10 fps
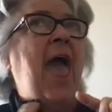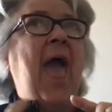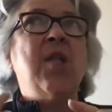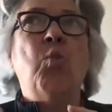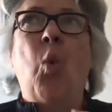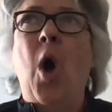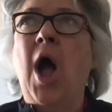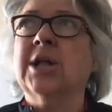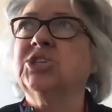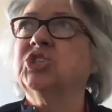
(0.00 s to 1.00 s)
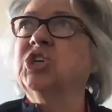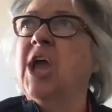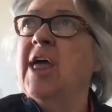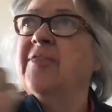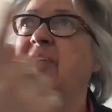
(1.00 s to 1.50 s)
and watch
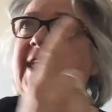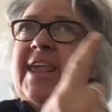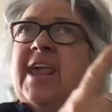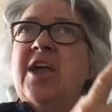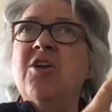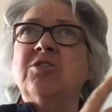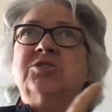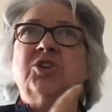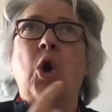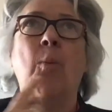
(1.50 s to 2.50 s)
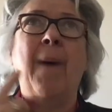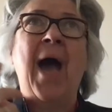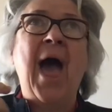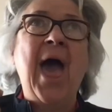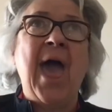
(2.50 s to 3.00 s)
the years go
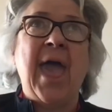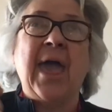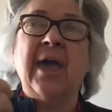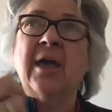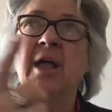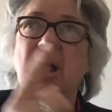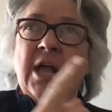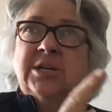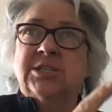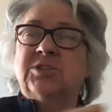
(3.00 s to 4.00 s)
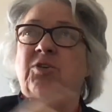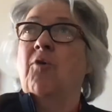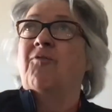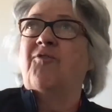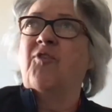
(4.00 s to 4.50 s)
by
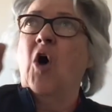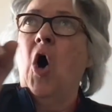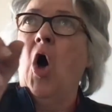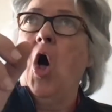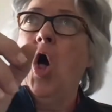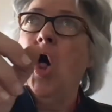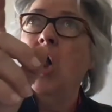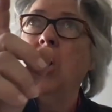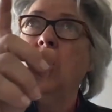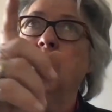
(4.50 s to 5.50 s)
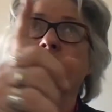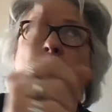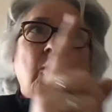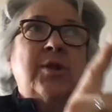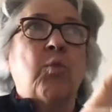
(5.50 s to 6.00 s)
fall, would go
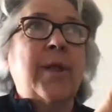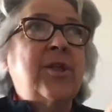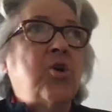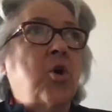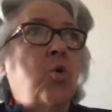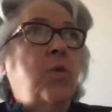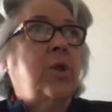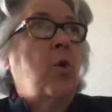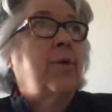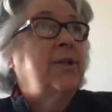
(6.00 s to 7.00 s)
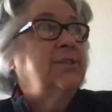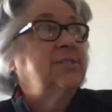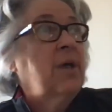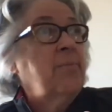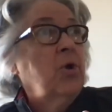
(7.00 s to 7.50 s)
into winter, would go into
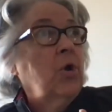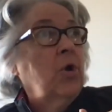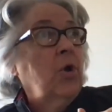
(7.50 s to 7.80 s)
summer,